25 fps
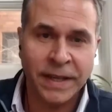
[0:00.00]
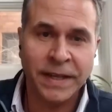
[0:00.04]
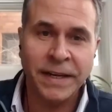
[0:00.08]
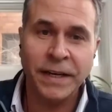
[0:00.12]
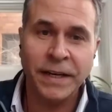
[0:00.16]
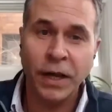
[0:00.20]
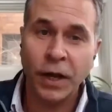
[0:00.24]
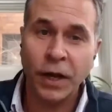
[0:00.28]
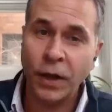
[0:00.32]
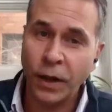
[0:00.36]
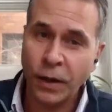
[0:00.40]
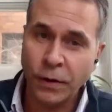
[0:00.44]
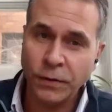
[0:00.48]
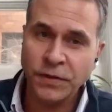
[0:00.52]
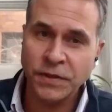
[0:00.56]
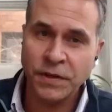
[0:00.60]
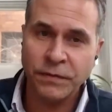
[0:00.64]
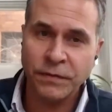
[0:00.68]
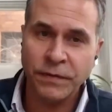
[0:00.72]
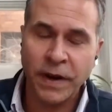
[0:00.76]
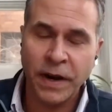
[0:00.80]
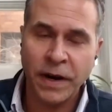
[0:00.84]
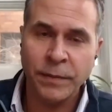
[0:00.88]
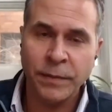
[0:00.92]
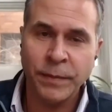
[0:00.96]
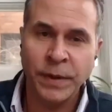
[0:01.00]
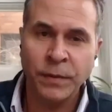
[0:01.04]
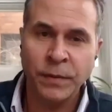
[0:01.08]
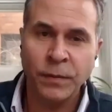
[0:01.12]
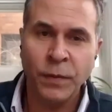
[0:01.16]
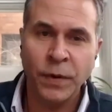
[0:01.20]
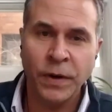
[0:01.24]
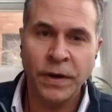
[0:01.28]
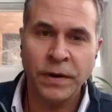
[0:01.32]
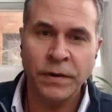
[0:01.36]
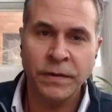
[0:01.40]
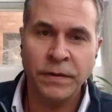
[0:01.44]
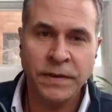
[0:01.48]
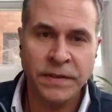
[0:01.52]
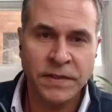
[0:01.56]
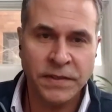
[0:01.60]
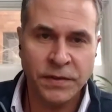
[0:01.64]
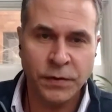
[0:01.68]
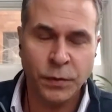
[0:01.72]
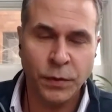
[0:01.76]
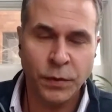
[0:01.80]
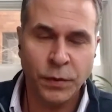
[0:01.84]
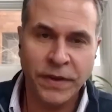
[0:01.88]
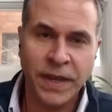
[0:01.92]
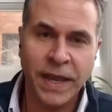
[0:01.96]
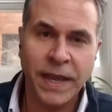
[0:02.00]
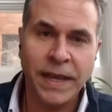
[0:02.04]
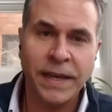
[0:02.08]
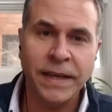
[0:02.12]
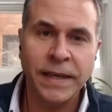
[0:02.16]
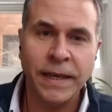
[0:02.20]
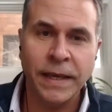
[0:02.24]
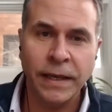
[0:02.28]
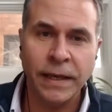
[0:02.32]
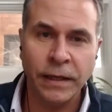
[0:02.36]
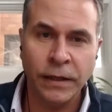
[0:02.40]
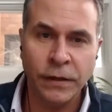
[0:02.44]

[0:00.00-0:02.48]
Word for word: and in a closed environment where this sort of can't get